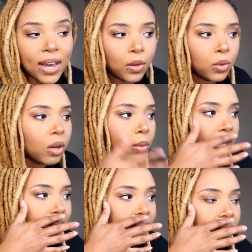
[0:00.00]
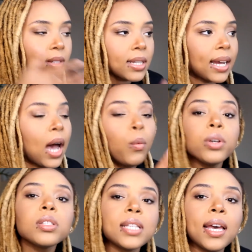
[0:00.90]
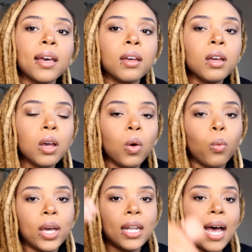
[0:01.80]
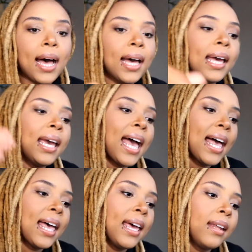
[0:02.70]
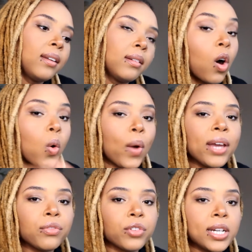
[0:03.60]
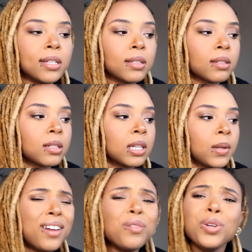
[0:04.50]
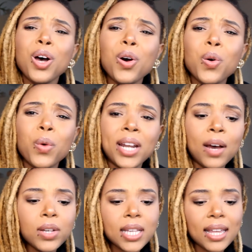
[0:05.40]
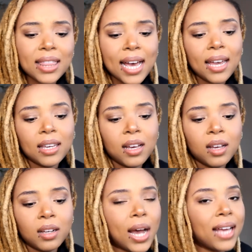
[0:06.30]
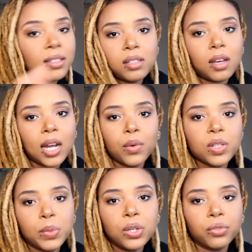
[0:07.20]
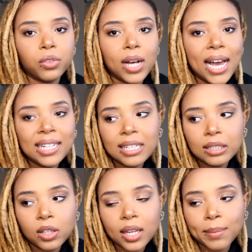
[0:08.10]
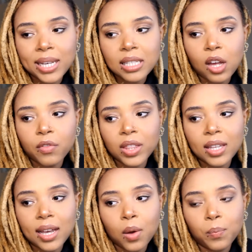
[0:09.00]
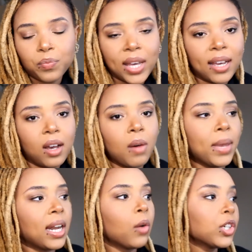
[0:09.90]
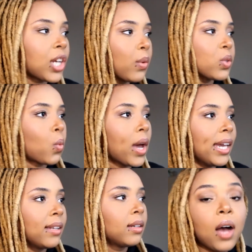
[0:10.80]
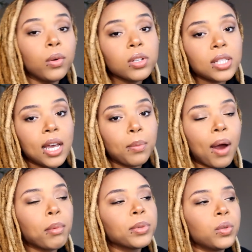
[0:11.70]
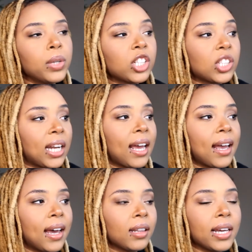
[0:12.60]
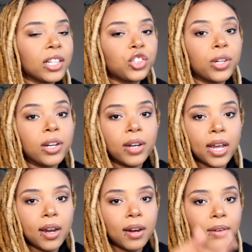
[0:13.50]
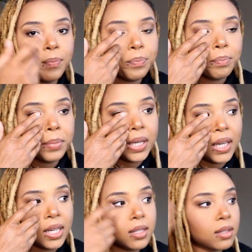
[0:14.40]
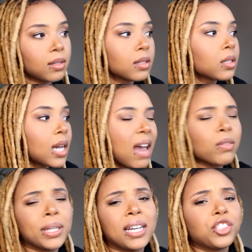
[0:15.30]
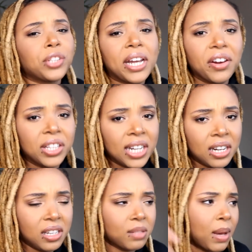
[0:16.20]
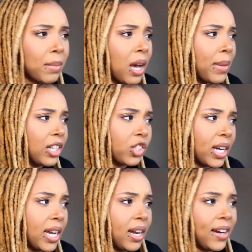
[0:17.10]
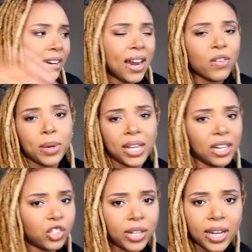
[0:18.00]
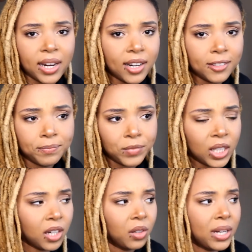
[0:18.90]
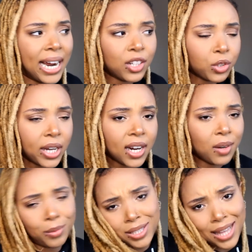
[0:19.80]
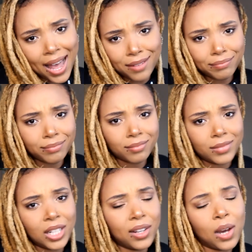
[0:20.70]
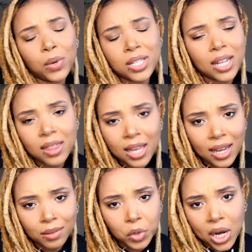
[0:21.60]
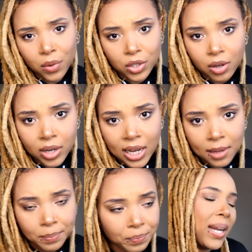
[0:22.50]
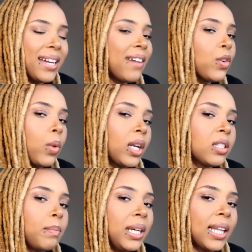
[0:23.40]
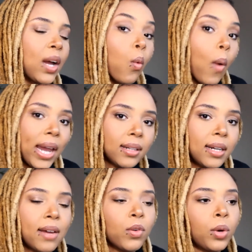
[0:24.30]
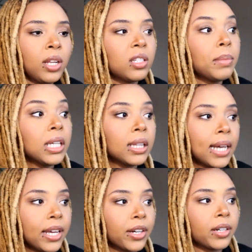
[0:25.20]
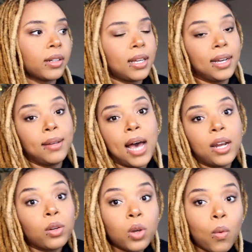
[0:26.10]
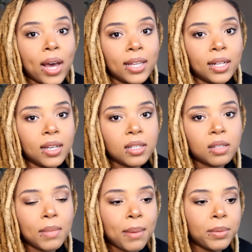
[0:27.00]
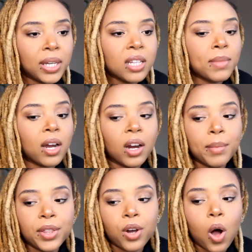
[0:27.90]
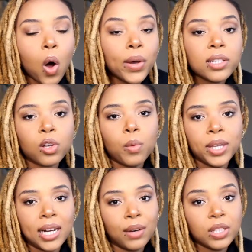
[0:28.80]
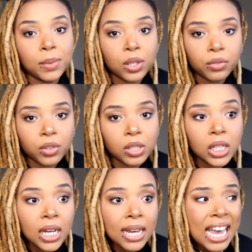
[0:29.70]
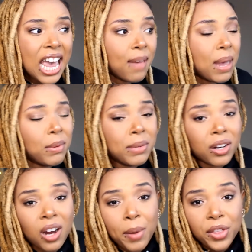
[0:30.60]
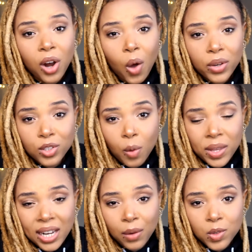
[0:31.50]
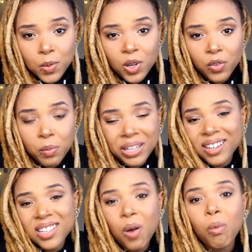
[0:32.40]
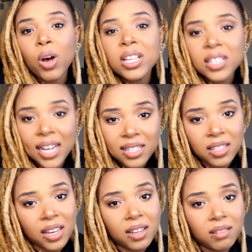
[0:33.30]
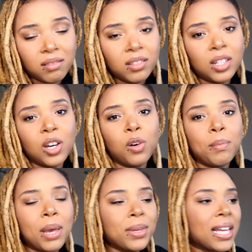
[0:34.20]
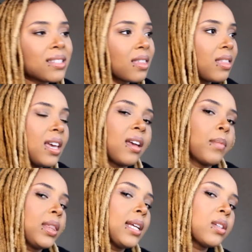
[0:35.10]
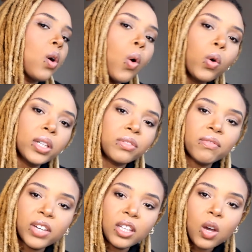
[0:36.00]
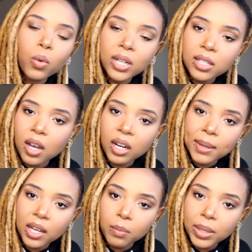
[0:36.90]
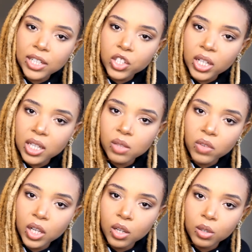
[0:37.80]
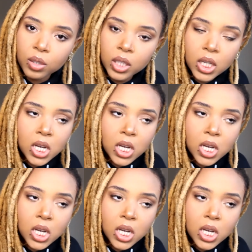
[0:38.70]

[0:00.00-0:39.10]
I don't know what that feels like. I will say, when I had all white friends, I don't know, when I was like that young, I just thought I was beautiful. I didn't look at myself and think, oh, like, oh man, I wish I was white. I will say I probably wish that I had like straighter hair, because everybody had straight hair in the 90s. My mom had straight hair, everybody had straight hair. You know, natural hair, what's that? You know, that wasn't a thing when I was growing up. But I never wanted to be like white. I never wanted to be lighter. And I don't know why that is. Maybe because my grandmother always told me that I was beautiful. And maybe my grandmother always told me that I was beautiful because I was light skinned. You know, maybe that's a thing, but that's a whole different video. We're not talking about complexion in this video.